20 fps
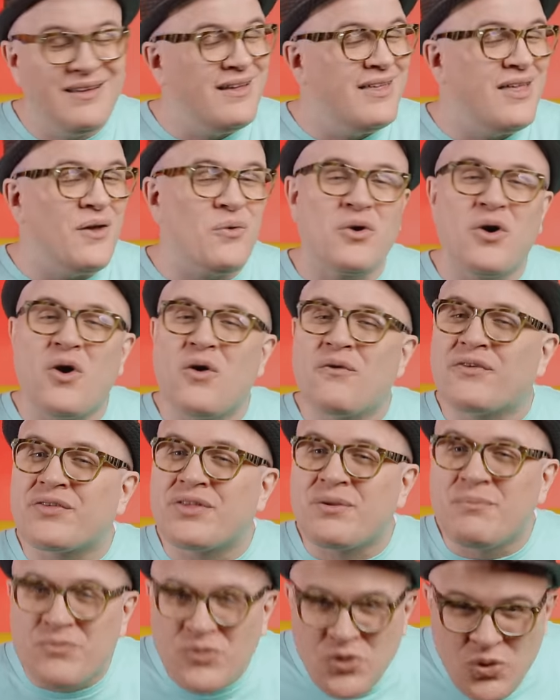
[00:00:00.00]
they were over
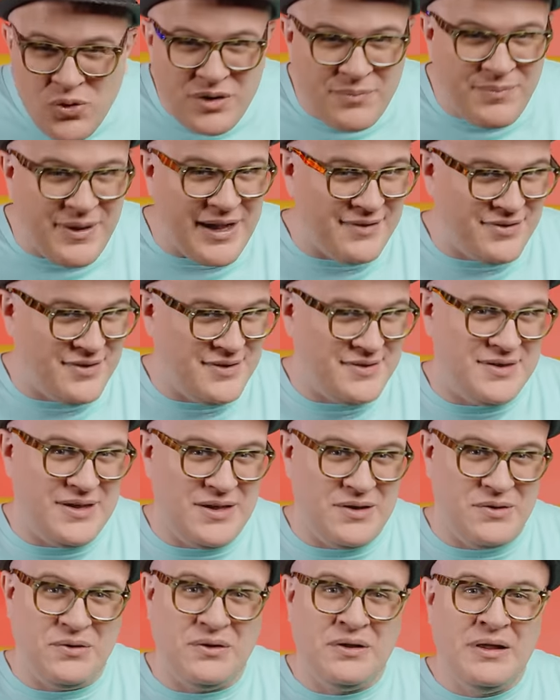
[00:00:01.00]
the moon about the
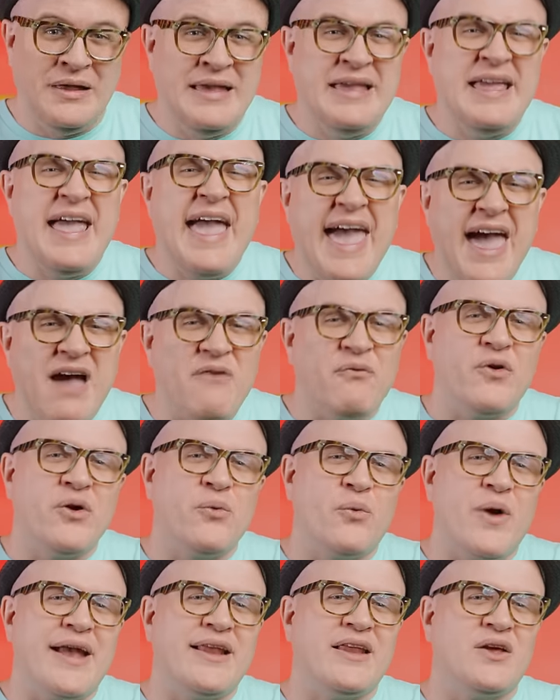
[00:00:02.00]
single.
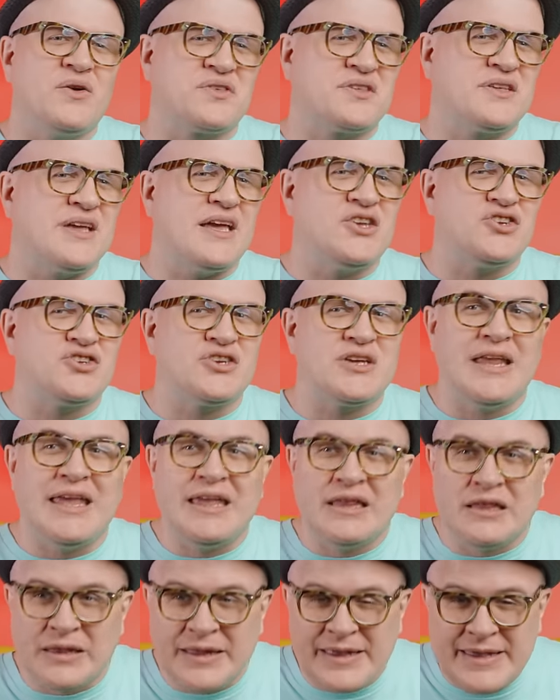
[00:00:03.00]
Every radio station
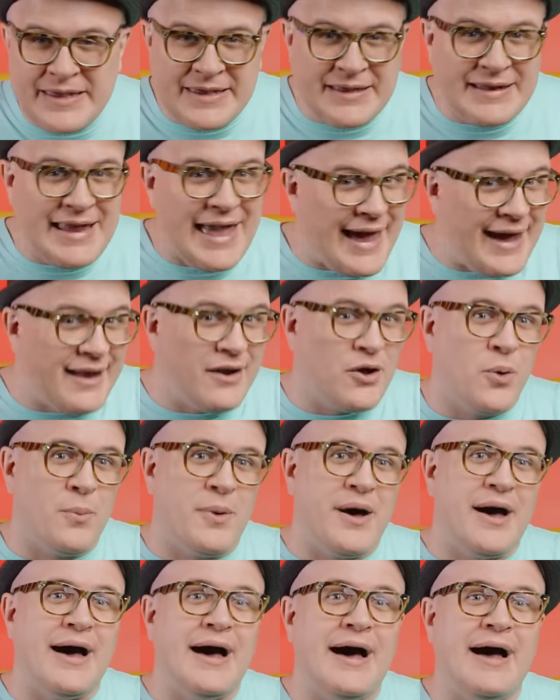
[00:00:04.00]
in Lincoln and
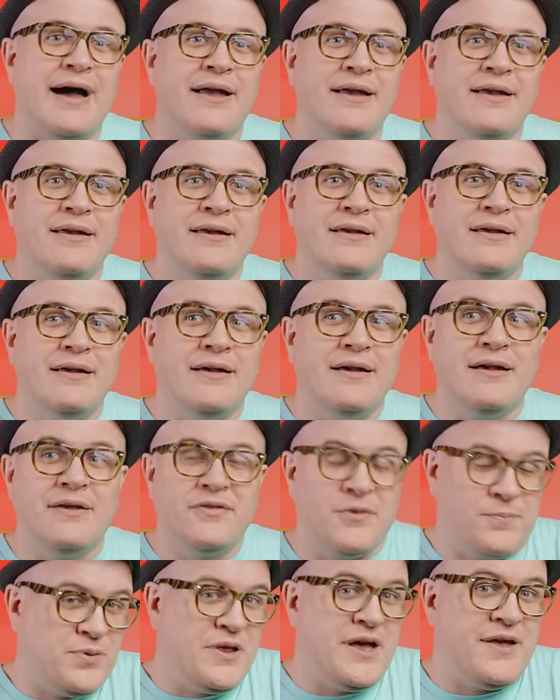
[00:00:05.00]
Omaha uh,
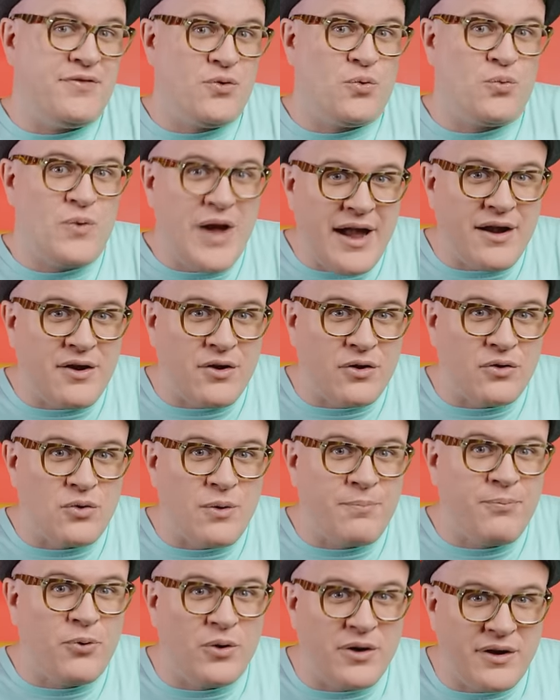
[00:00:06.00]
that played the record
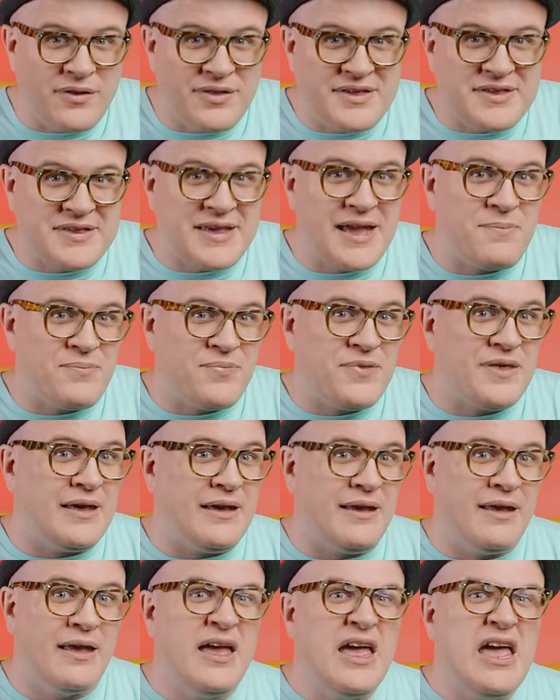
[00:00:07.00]
reported the same
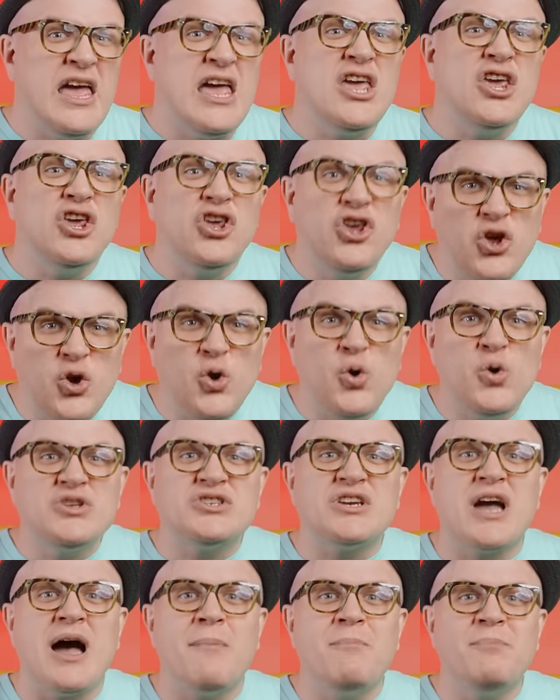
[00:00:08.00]
thing.
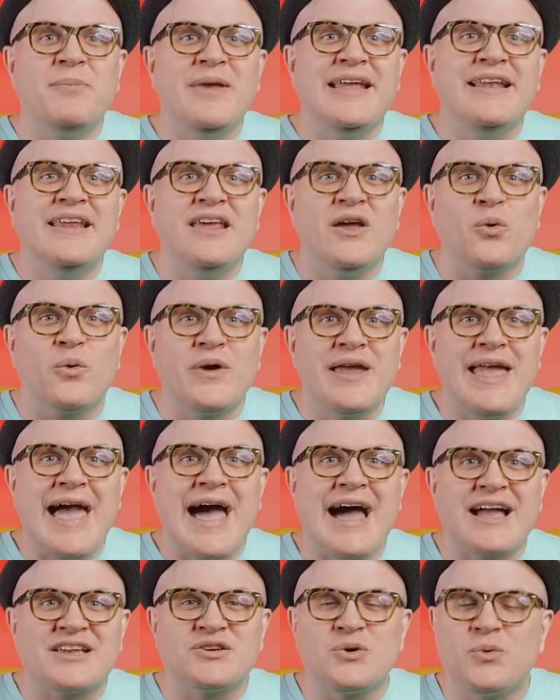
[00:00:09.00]
Huge immediate
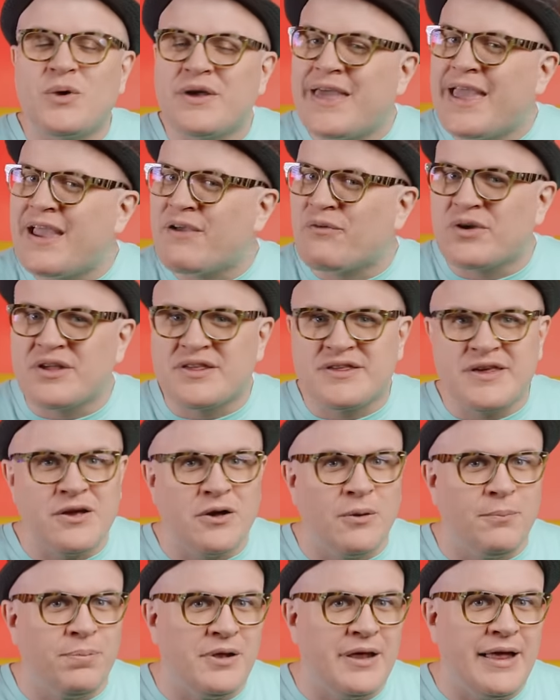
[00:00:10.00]
reaction with every
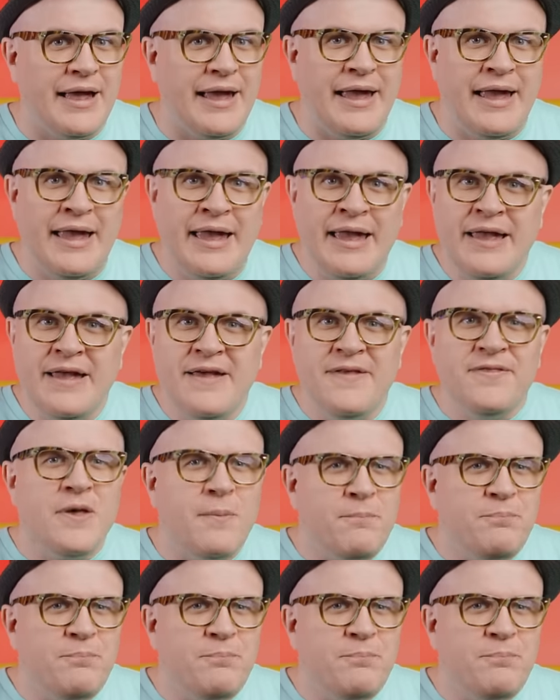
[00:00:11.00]
single play. The